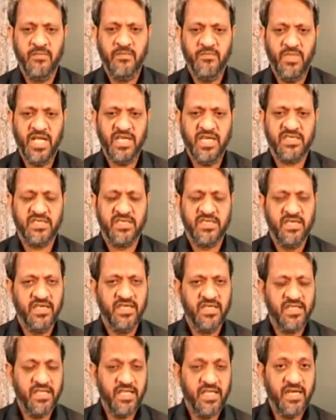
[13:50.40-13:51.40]
plus
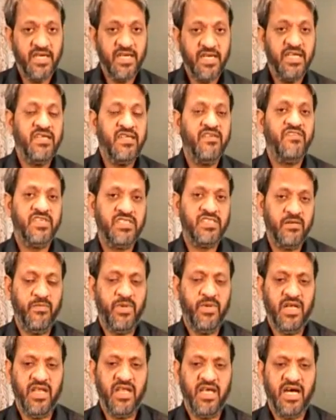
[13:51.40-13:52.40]
the
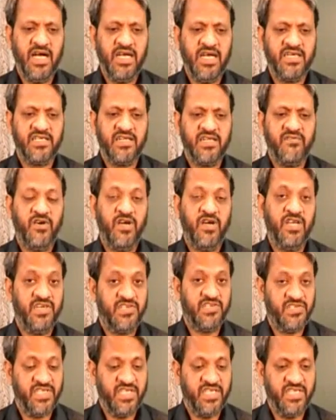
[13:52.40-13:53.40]
invisible
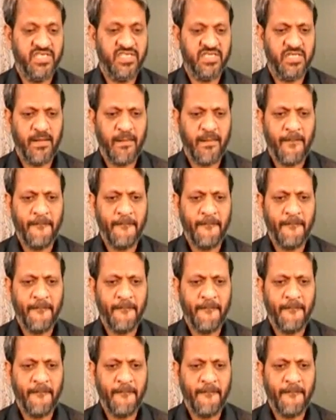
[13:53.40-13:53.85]
ultraviolet rays.